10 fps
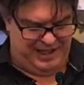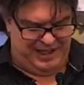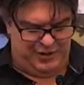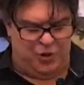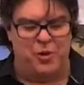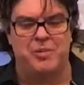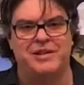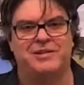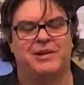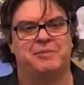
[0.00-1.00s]
It's
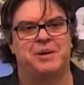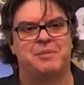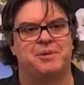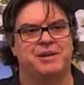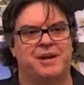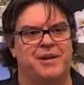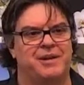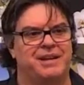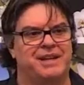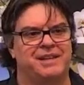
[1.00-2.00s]
almost like people are
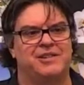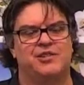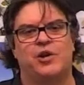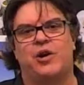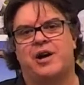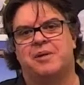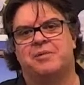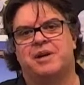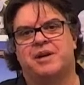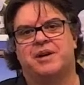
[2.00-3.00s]
going, in this time,
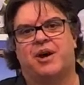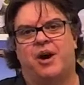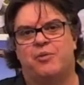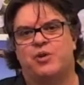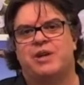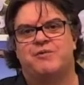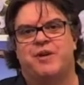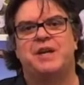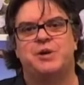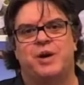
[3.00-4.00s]
I'm
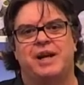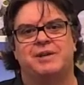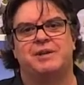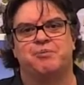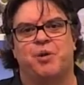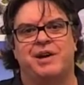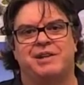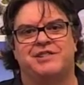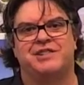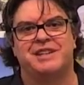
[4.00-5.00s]
reevaluating my
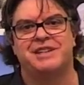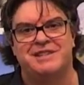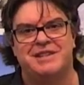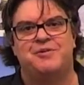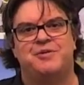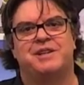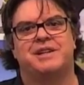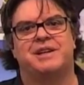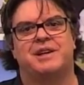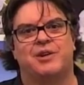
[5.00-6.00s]

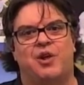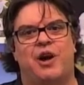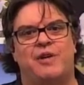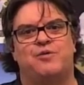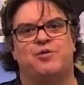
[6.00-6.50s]
significant life